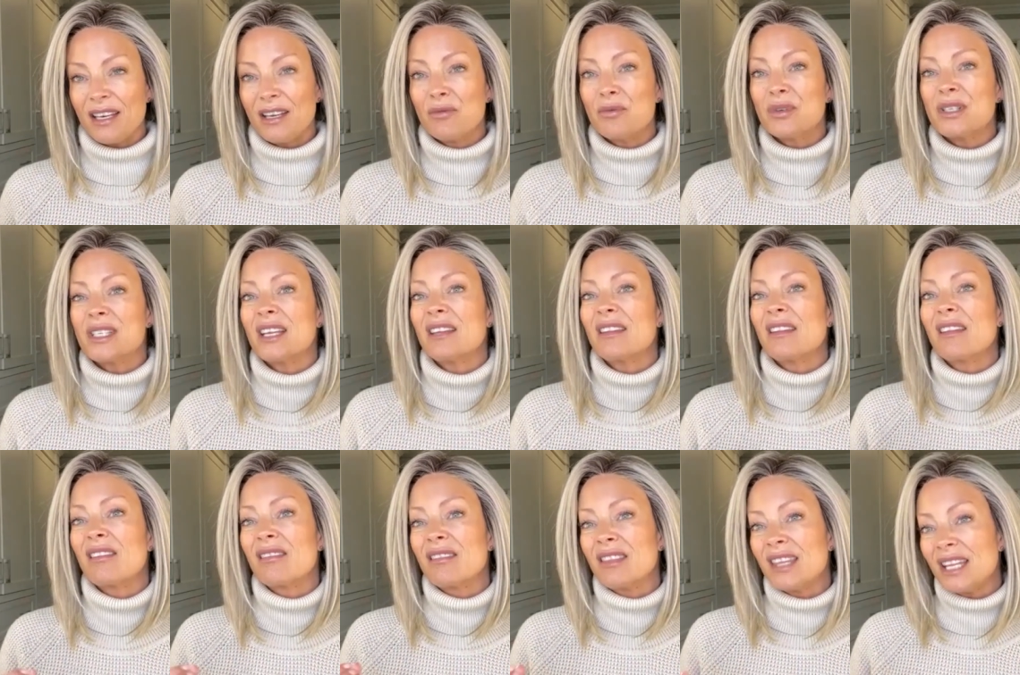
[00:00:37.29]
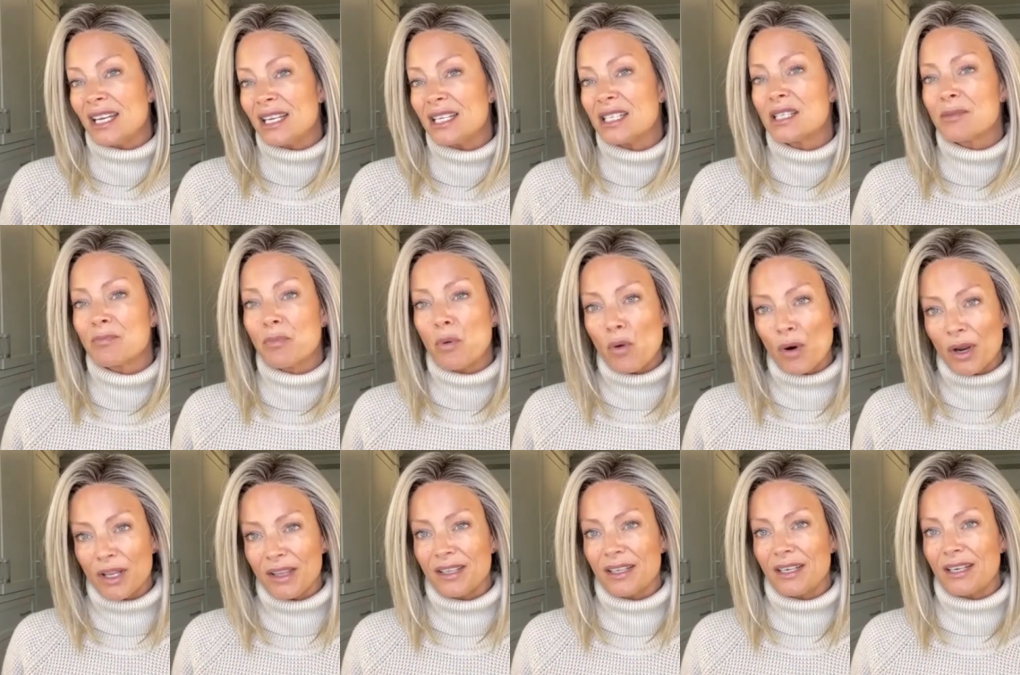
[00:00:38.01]
It was at the thinnest
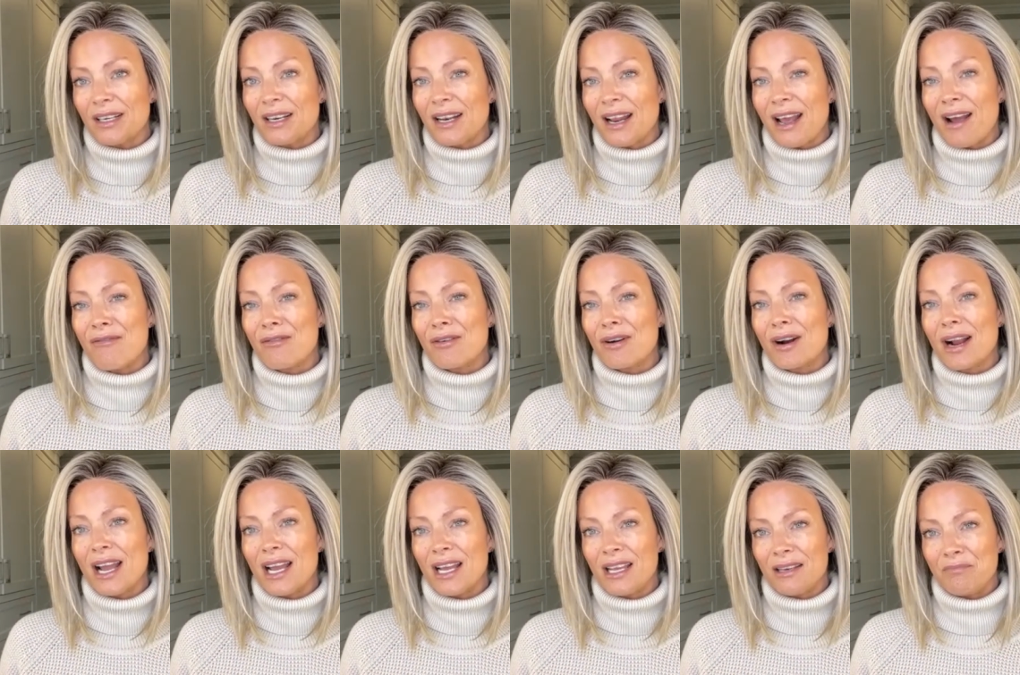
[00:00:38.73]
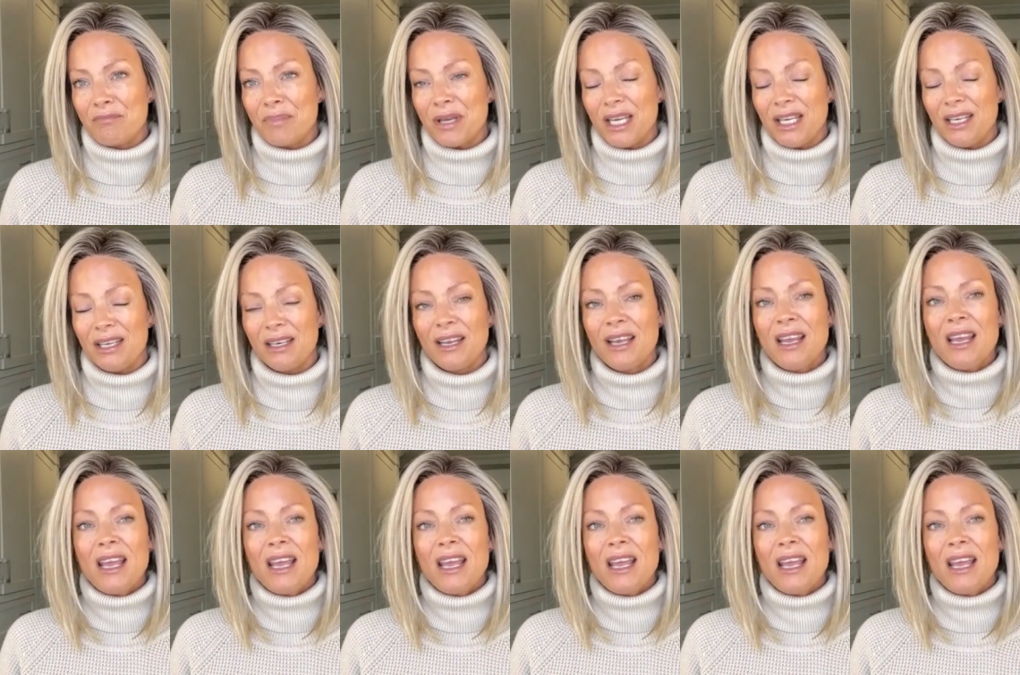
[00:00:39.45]
point that it ever had been.